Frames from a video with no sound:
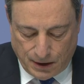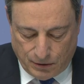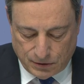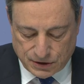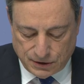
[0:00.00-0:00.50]

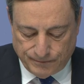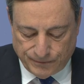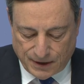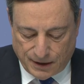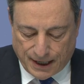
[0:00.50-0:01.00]
Also,
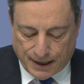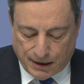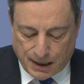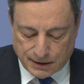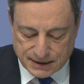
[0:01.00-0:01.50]

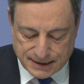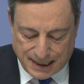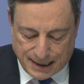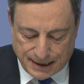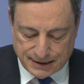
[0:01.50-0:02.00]
there are
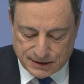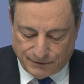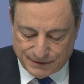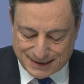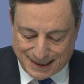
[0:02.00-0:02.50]
signs
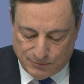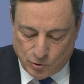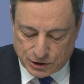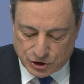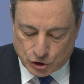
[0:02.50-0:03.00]
of
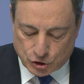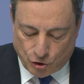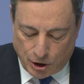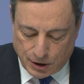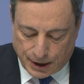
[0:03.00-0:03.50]
somewhat
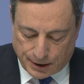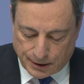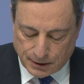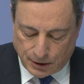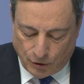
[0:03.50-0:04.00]

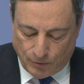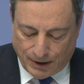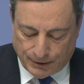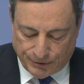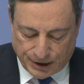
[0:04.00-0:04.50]
stronger
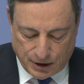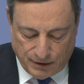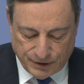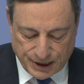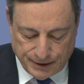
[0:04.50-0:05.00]
global
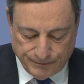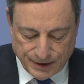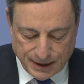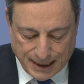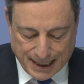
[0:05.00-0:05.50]
recovery
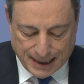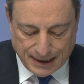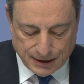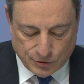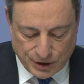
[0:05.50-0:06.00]
and
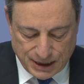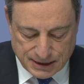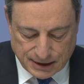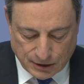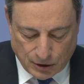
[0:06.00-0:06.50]

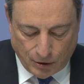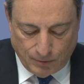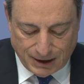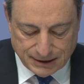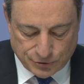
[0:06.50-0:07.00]
increasing
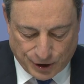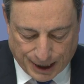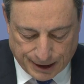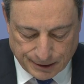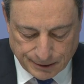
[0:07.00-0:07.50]
global
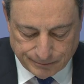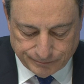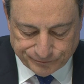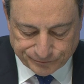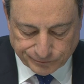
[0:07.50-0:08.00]
trade.
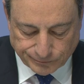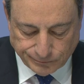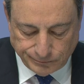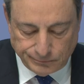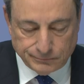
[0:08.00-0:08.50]

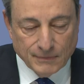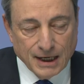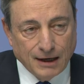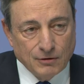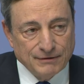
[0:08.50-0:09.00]

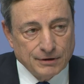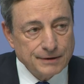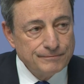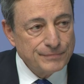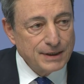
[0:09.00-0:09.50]

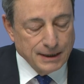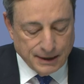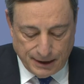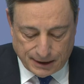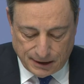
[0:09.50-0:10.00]
However,
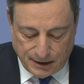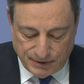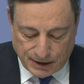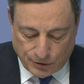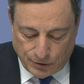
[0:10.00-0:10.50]

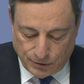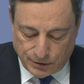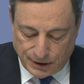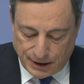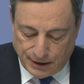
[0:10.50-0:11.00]
economic
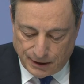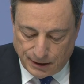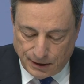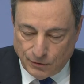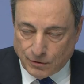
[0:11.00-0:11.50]
growth in
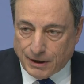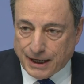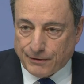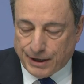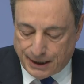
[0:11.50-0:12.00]
the euro
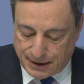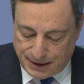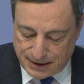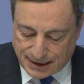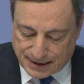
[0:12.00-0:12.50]
area
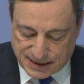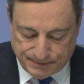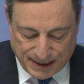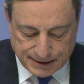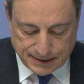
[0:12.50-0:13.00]
is
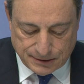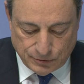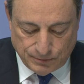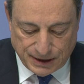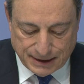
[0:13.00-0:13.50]
expected
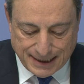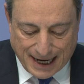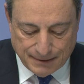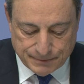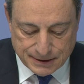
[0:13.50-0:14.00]
to be
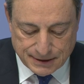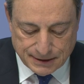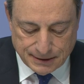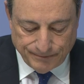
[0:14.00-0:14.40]
dampened